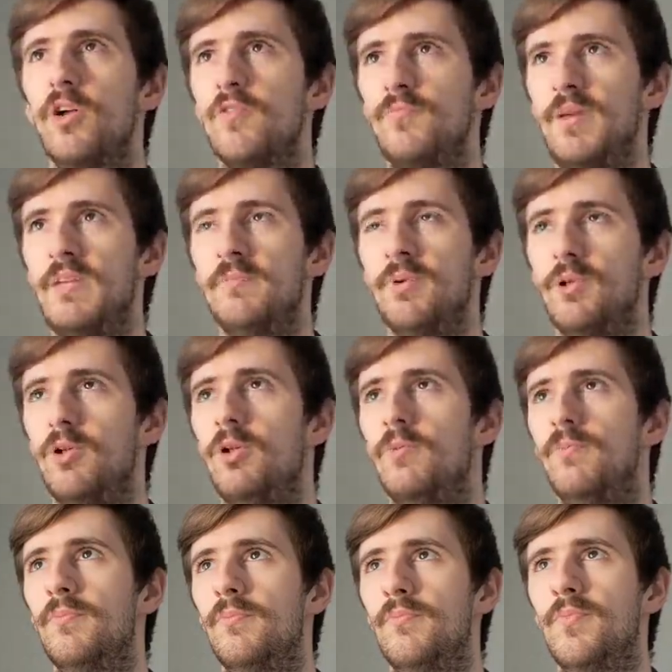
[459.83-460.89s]
of people
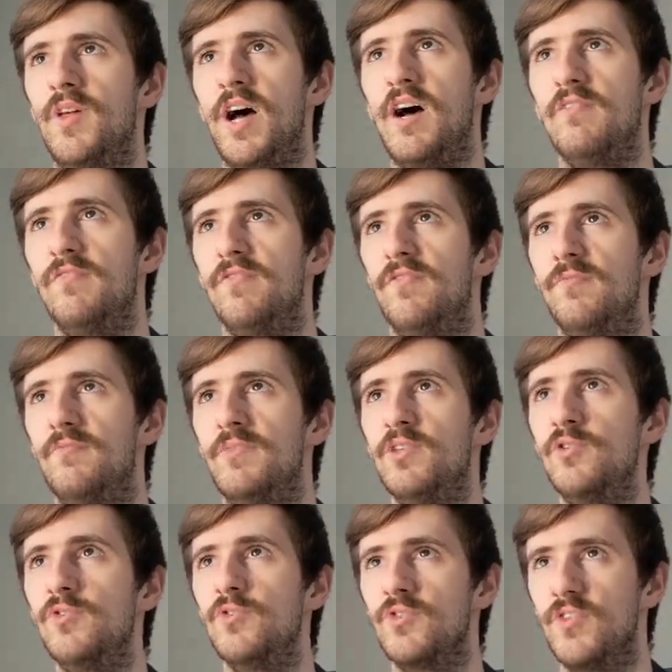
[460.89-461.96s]
that have
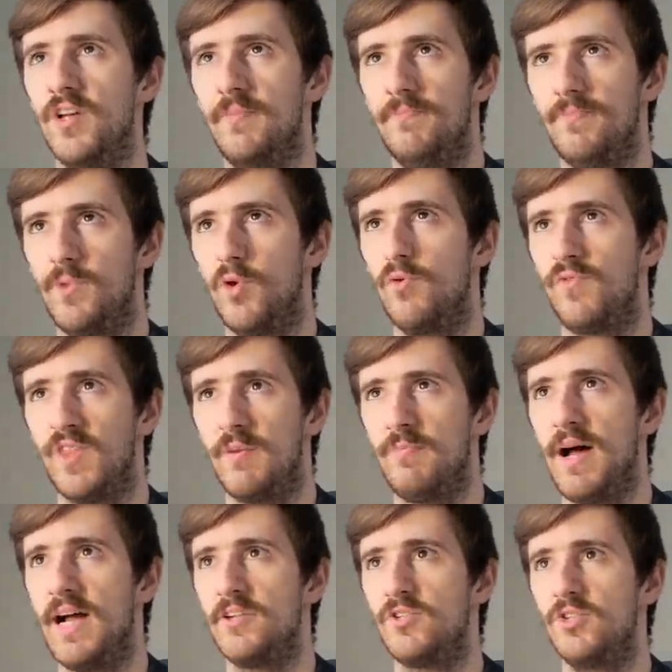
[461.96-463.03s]
used it over the
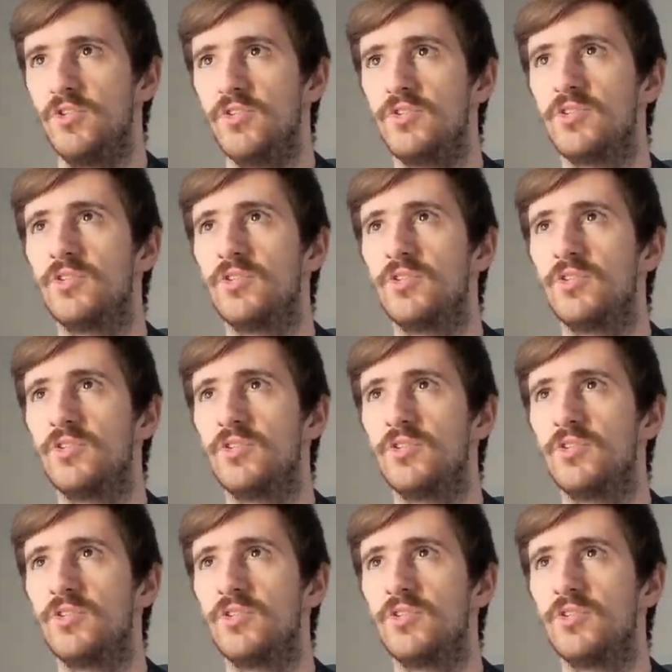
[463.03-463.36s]
patches.